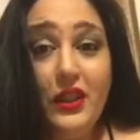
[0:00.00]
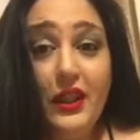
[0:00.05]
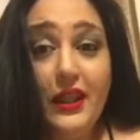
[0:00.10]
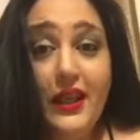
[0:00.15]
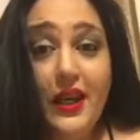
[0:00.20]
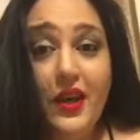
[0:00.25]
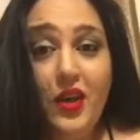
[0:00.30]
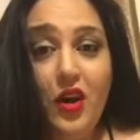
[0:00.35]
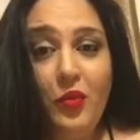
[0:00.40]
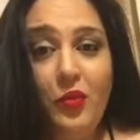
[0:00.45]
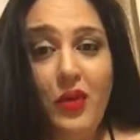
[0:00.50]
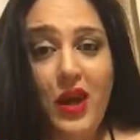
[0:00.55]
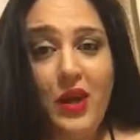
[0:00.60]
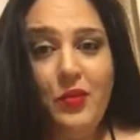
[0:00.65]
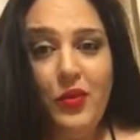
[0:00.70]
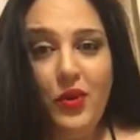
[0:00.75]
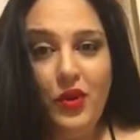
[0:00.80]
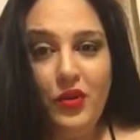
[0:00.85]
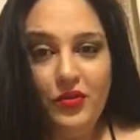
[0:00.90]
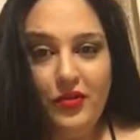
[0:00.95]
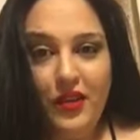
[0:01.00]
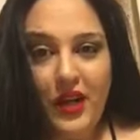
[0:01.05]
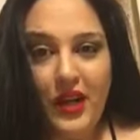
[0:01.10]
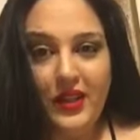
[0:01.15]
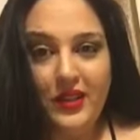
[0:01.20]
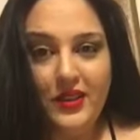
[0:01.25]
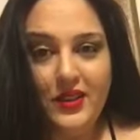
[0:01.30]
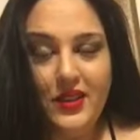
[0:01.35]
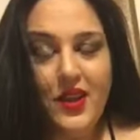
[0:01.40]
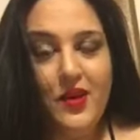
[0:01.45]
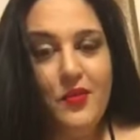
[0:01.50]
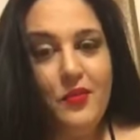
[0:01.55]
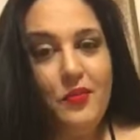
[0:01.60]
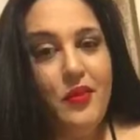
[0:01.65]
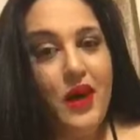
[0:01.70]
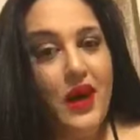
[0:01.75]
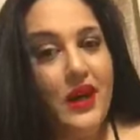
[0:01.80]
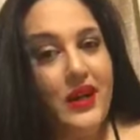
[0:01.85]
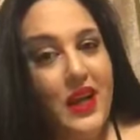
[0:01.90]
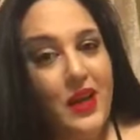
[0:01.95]
clicking on my profile.
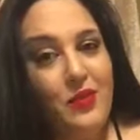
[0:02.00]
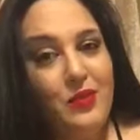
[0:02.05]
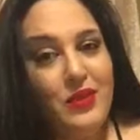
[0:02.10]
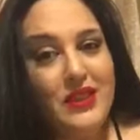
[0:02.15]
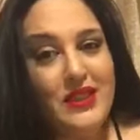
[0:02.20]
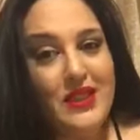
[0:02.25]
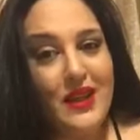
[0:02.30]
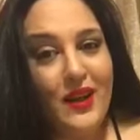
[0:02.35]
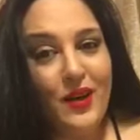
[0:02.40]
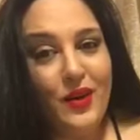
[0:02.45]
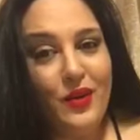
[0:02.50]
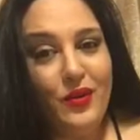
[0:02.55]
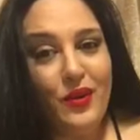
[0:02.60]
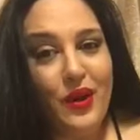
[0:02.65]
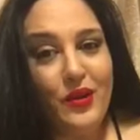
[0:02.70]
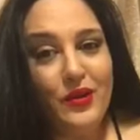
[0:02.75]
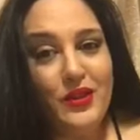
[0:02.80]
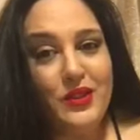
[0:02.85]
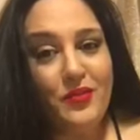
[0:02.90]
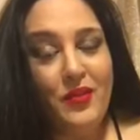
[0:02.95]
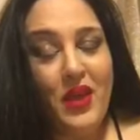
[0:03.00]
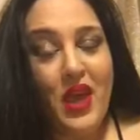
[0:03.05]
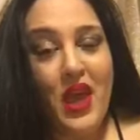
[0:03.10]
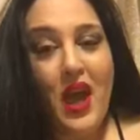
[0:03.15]
My name is Sarah Rose.